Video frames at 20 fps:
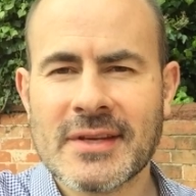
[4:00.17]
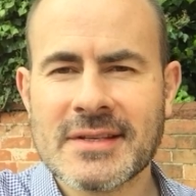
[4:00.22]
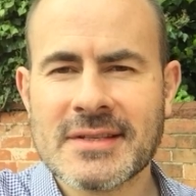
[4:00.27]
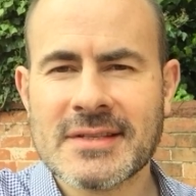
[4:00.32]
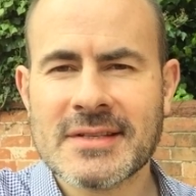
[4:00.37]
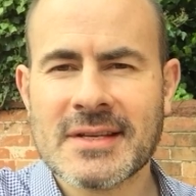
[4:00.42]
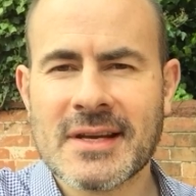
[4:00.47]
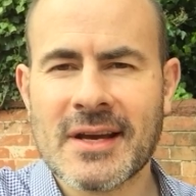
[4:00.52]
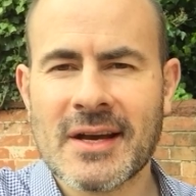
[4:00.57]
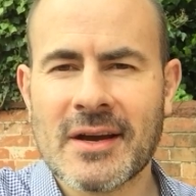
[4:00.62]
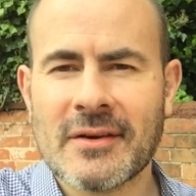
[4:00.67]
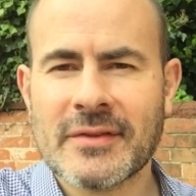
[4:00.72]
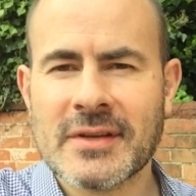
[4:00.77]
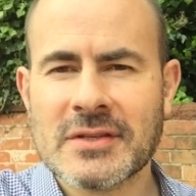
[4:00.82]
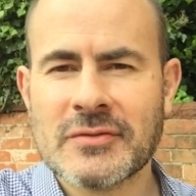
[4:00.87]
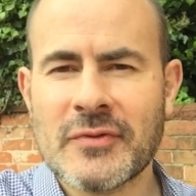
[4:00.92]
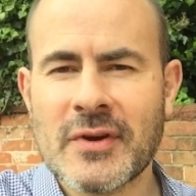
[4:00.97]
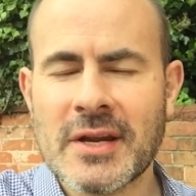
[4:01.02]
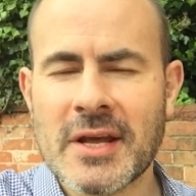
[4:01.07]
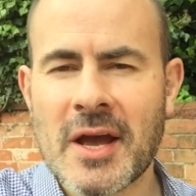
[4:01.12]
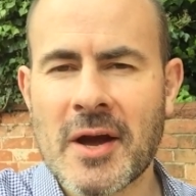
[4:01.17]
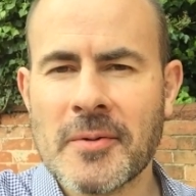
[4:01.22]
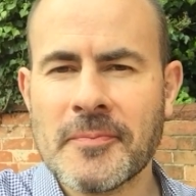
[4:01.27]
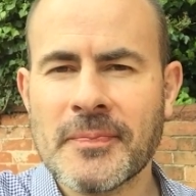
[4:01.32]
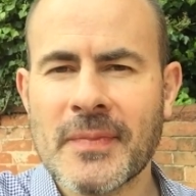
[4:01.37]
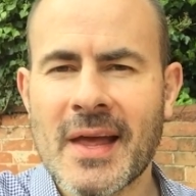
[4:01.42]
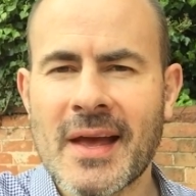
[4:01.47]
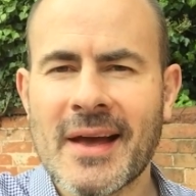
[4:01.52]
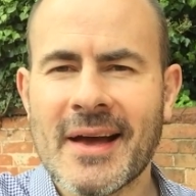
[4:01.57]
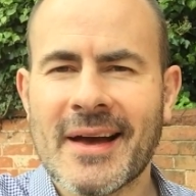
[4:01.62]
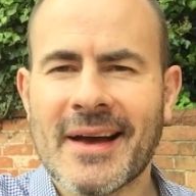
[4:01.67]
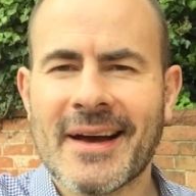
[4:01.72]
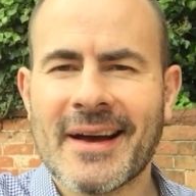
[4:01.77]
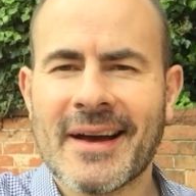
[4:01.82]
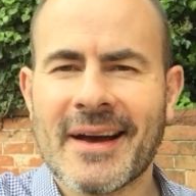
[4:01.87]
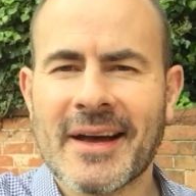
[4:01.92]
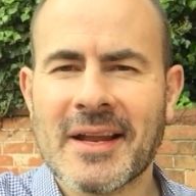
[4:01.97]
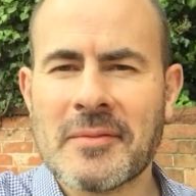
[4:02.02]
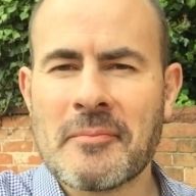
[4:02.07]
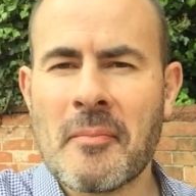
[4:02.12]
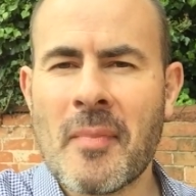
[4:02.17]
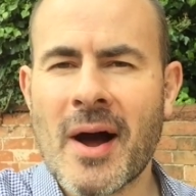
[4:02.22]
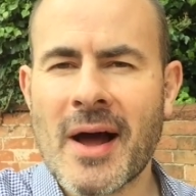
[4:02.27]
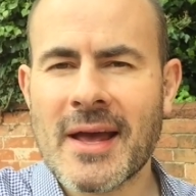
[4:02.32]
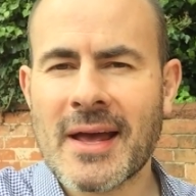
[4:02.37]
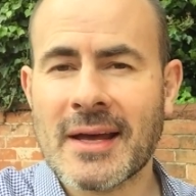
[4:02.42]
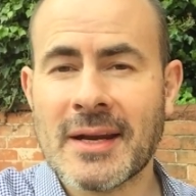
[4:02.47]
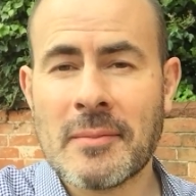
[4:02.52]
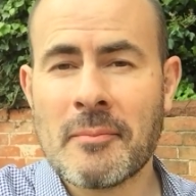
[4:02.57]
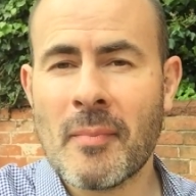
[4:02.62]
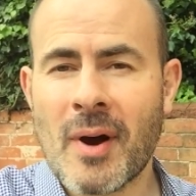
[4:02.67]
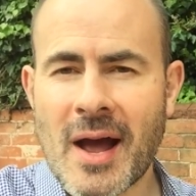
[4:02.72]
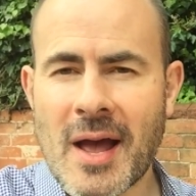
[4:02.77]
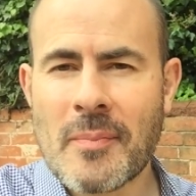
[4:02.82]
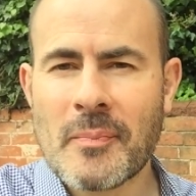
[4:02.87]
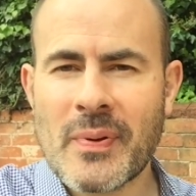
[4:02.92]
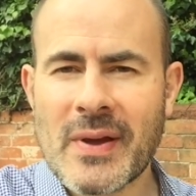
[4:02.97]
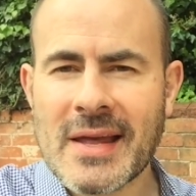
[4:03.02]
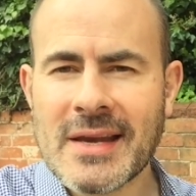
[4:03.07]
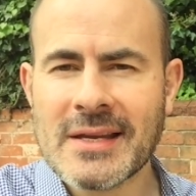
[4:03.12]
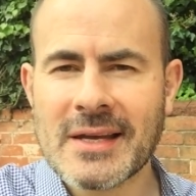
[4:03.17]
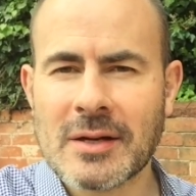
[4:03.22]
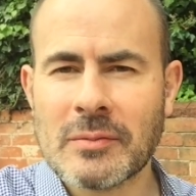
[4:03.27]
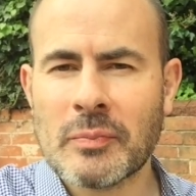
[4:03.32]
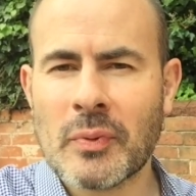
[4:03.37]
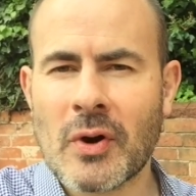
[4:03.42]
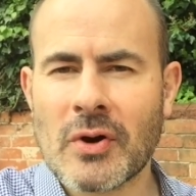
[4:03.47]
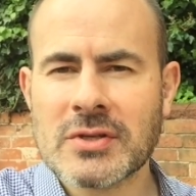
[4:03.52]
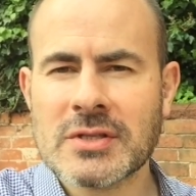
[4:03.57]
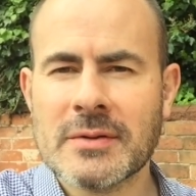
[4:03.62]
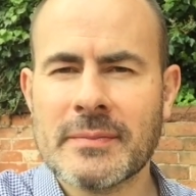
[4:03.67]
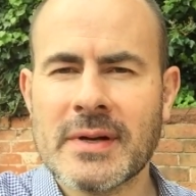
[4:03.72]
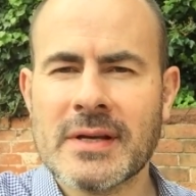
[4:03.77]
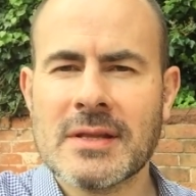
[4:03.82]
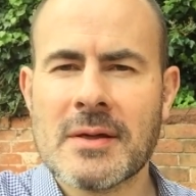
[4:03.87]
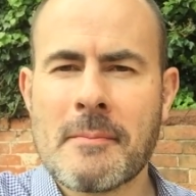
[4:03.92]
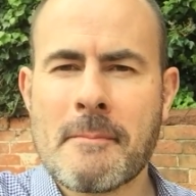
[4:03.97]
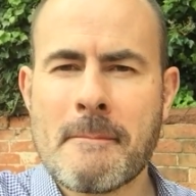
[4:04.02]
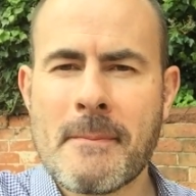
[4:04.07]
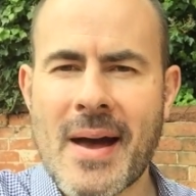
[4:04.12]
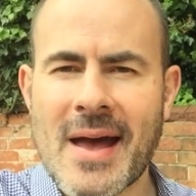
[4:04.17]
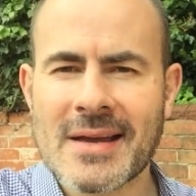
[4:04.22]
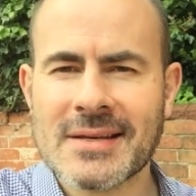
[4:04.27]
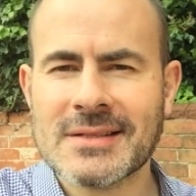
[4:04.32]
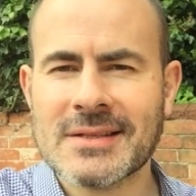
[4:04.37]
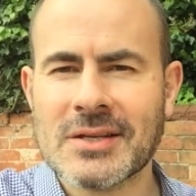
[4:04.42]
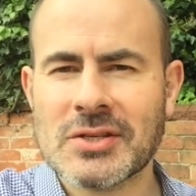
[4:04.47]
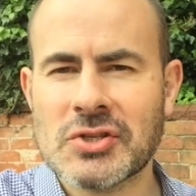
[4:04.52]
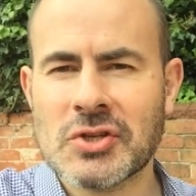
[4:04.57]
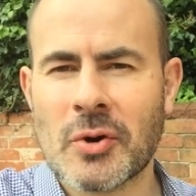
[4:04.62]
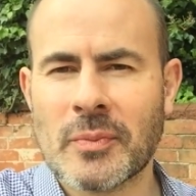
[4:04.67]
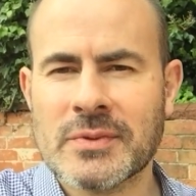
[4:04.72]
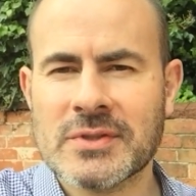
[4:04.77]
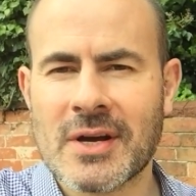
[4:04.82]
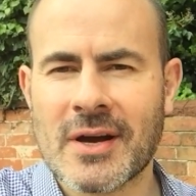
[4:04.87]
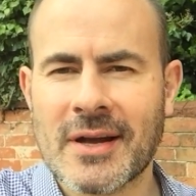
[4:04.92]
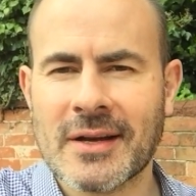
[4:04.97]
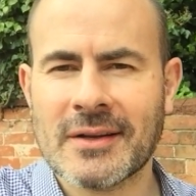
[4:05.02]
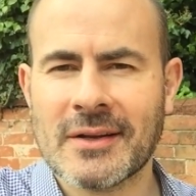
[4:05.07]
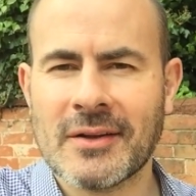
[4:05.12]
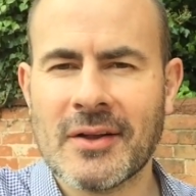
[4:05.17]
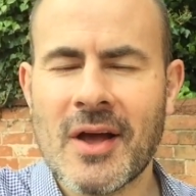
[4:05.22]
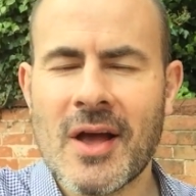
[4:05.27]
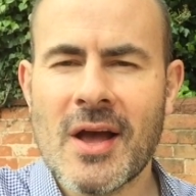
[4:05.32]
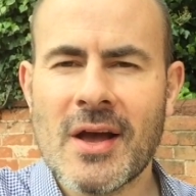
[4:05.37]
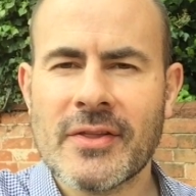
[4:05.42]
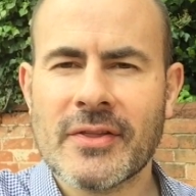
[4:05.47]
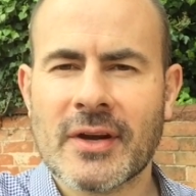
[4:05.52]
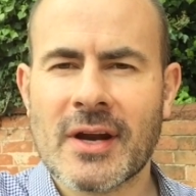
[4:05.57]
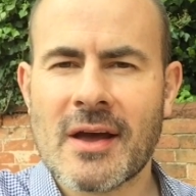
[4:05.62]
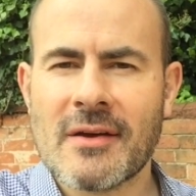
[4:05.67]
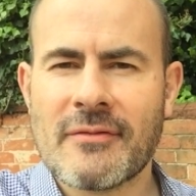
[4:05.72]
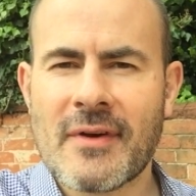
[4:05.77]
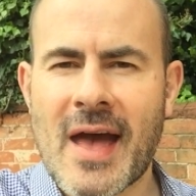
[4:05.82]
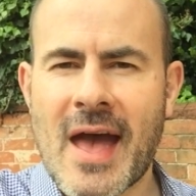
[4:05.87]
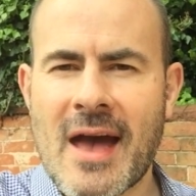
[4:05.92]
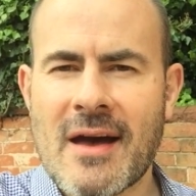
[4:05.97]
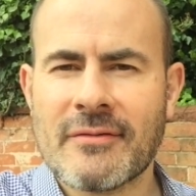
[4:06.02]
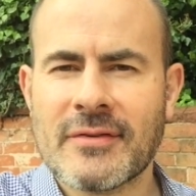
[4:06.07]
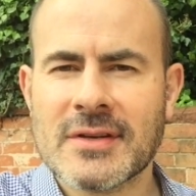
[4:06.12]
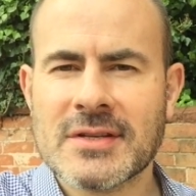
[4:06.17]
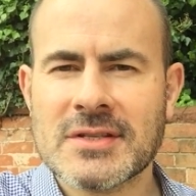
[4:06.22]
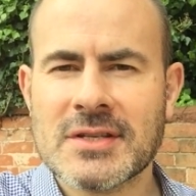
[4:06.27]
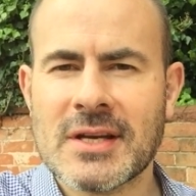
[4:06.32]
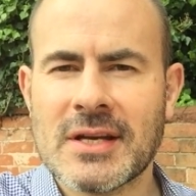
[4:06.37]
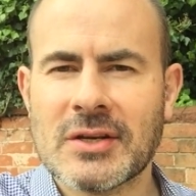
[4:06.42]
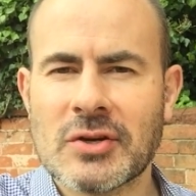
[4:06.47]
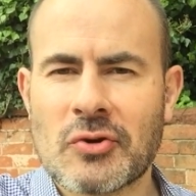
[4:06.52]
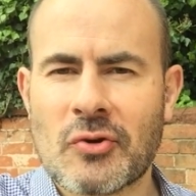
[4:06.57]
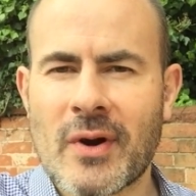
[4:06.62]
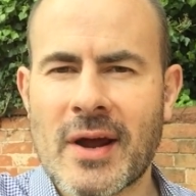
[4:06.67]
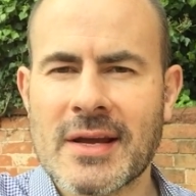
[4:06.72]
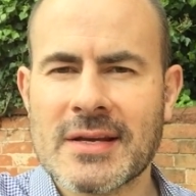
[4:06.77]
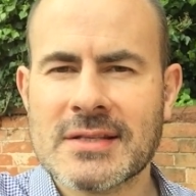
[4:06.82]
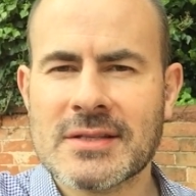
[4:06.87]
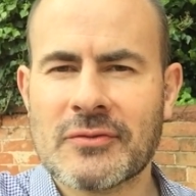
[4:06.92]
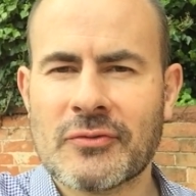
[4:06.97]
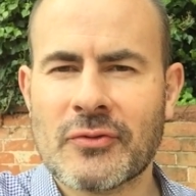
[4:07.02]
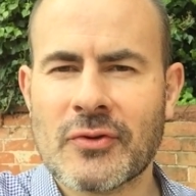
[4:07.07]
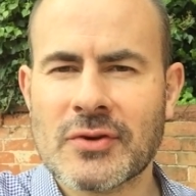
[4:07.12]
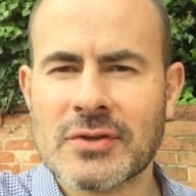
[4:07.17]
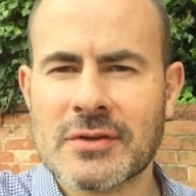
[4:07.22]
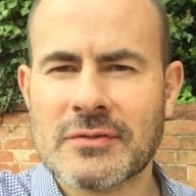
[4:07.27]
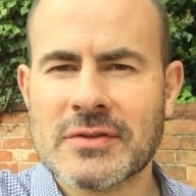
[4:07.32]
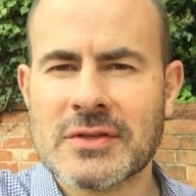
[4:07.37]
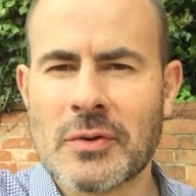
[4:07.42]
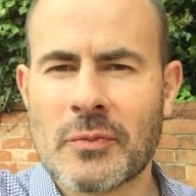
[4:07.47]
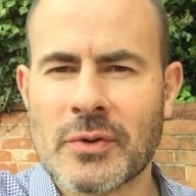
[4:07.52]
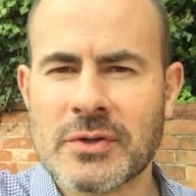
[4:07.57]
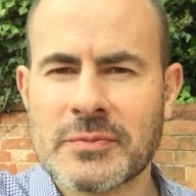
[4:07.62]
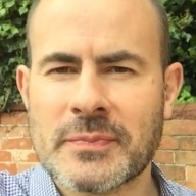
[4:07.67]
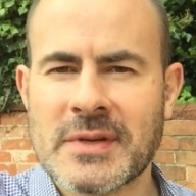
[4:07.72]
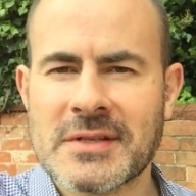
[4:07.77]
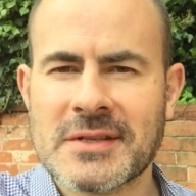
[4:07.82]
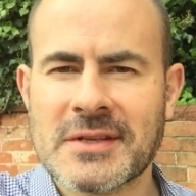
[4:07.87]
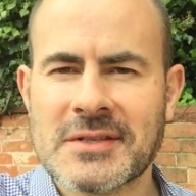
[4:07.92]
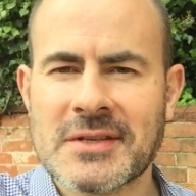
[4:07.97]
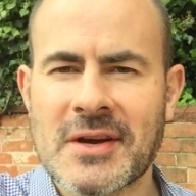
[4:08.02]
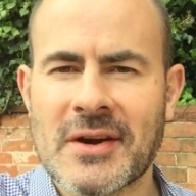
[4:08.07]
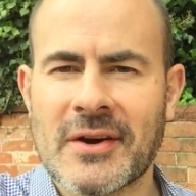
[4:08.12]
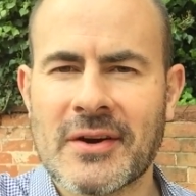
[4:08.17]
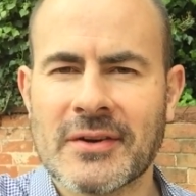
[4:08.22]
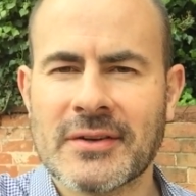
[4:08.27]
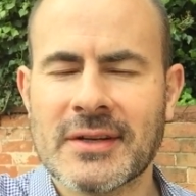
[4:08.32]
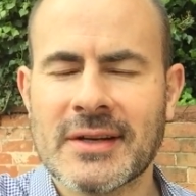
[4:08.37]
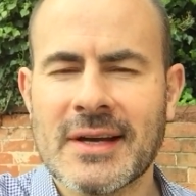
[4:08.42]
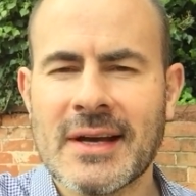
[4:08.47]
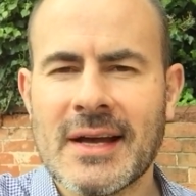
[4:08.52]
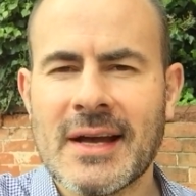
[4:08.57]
this video, and in my opinion, possibly the best job title that I've ever seen grace the front of someone's business card.